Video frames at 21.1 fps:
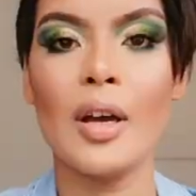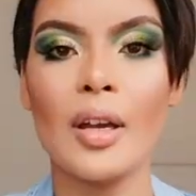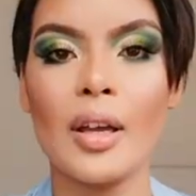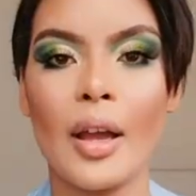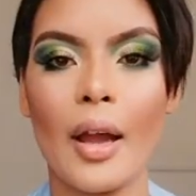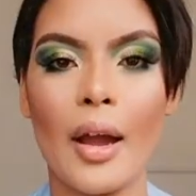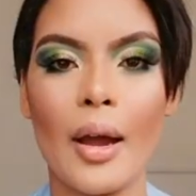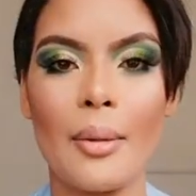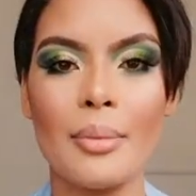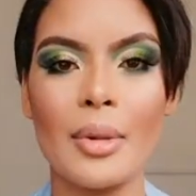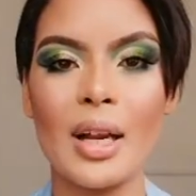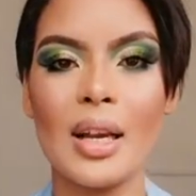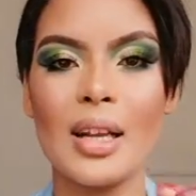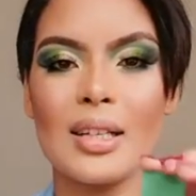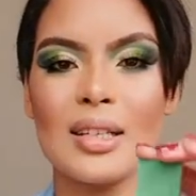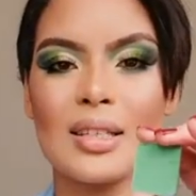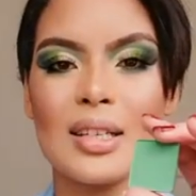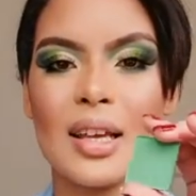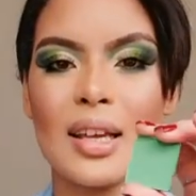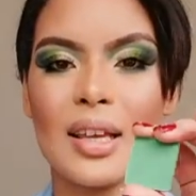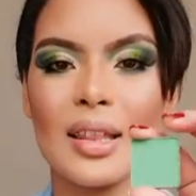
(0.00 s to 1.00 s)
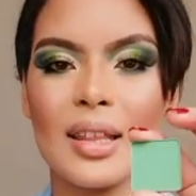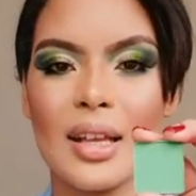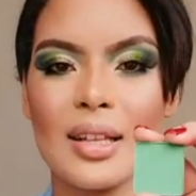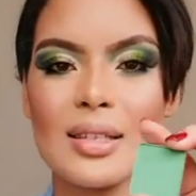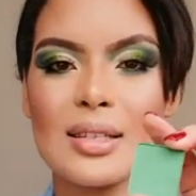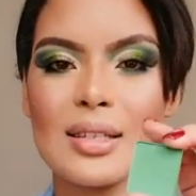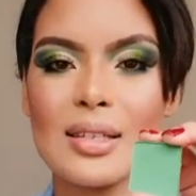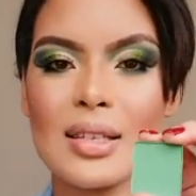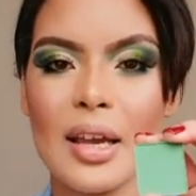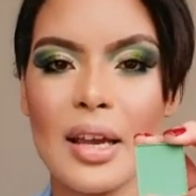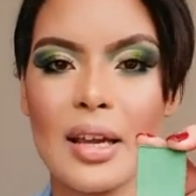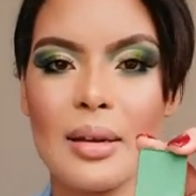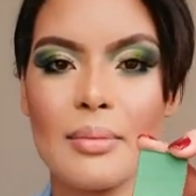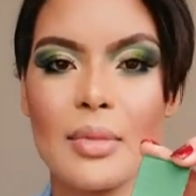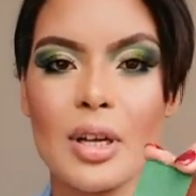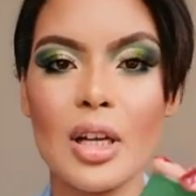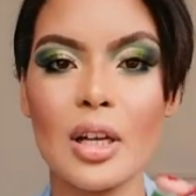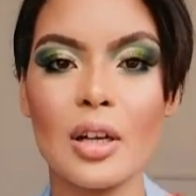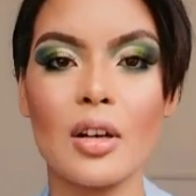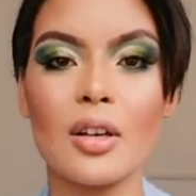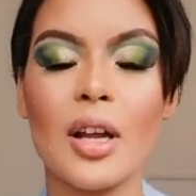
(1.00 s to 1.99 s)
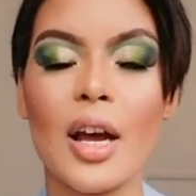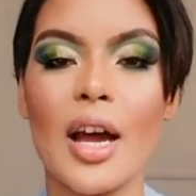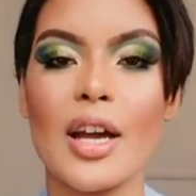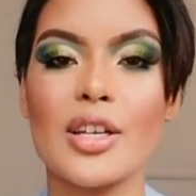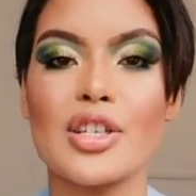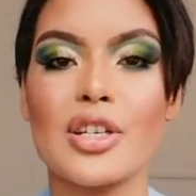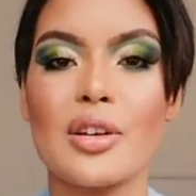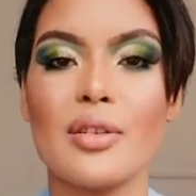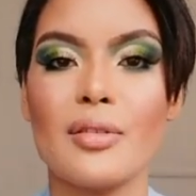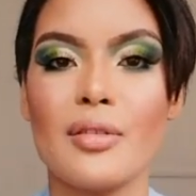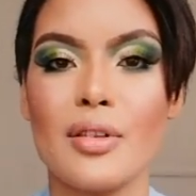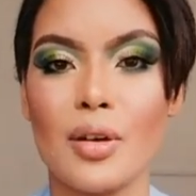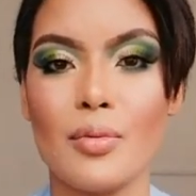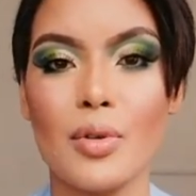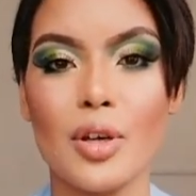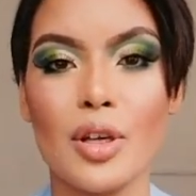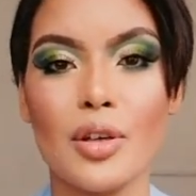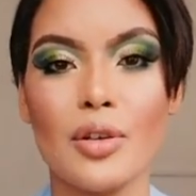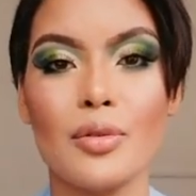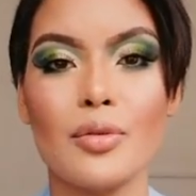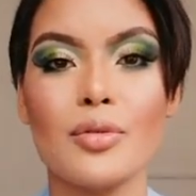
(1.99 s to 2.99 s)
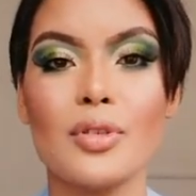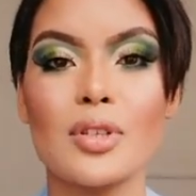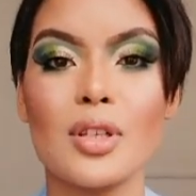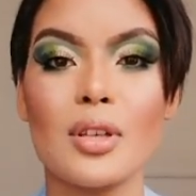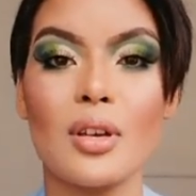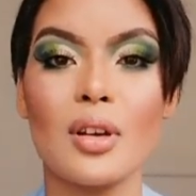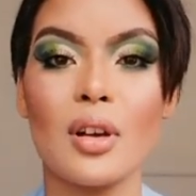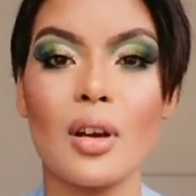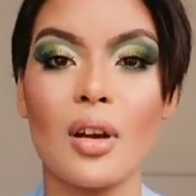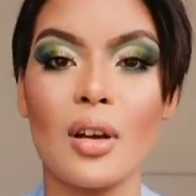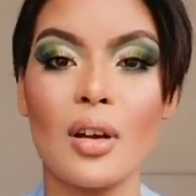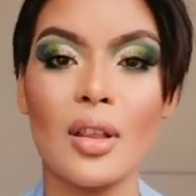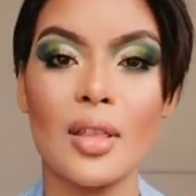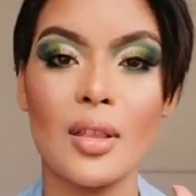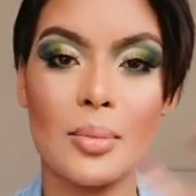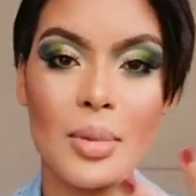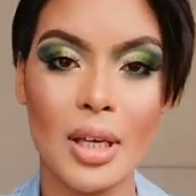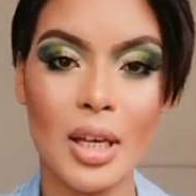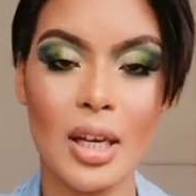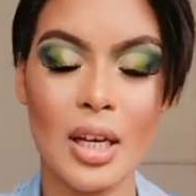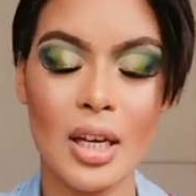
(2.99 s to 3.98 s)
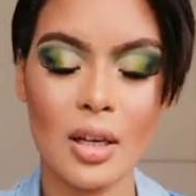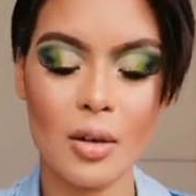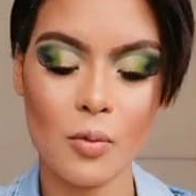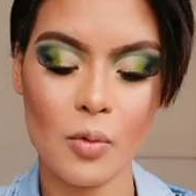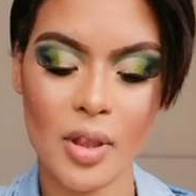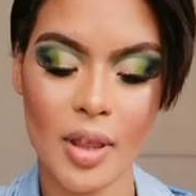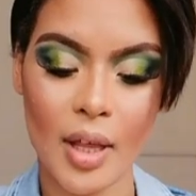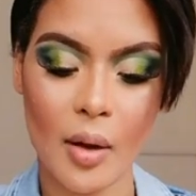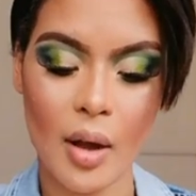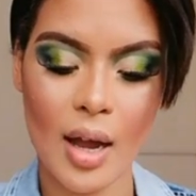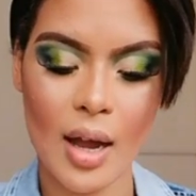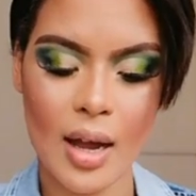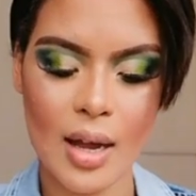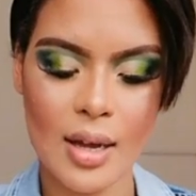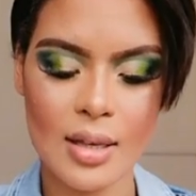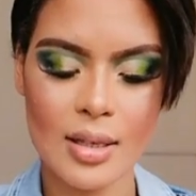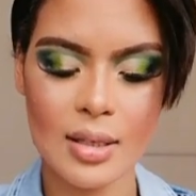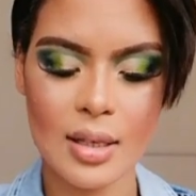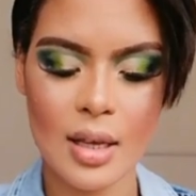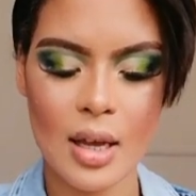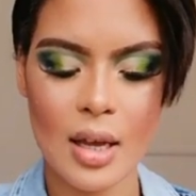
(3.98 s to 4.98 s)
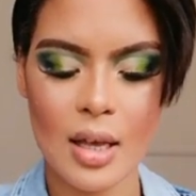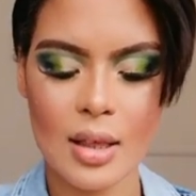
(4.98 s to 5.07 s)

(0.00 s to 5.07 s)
Okay, I'm gonna take that same Inglot eyeshadow that we used in the beginning with our eyes.